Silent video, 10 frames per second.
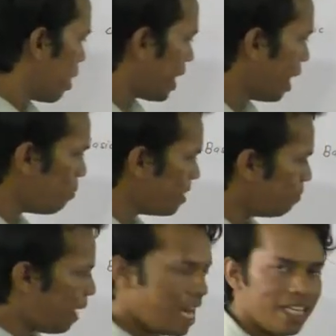can you
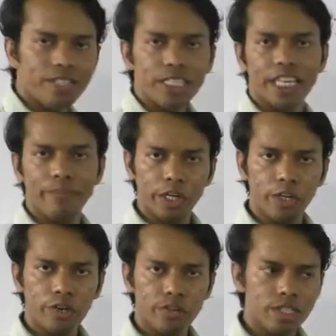please balance this chemical
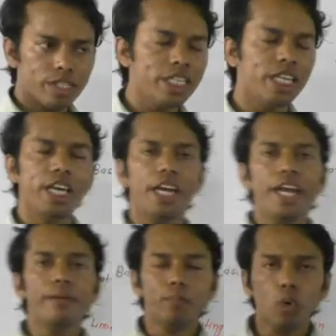equation? See,
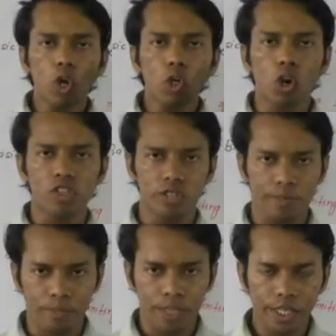in mole
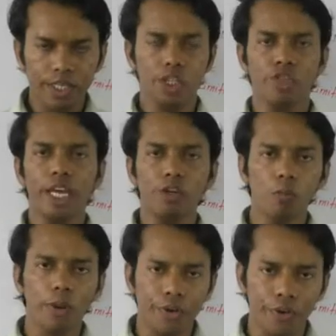concept, in
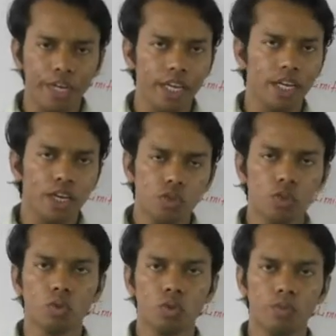stoichiometry, you
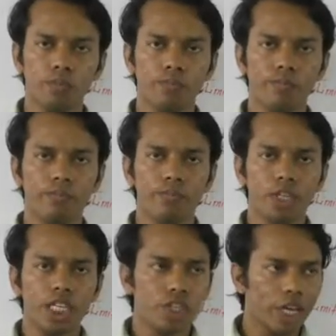should know.
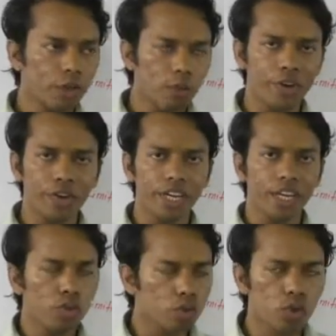
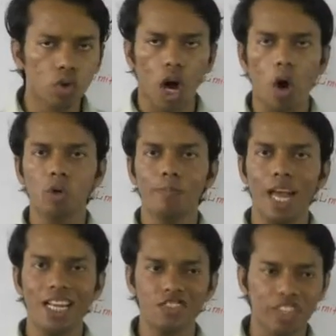Stoichiometry, you should know how to
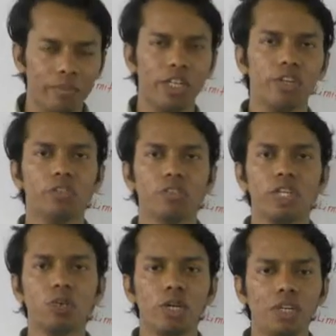balance chemical equation.
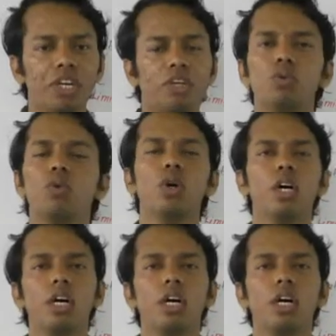Then only you can do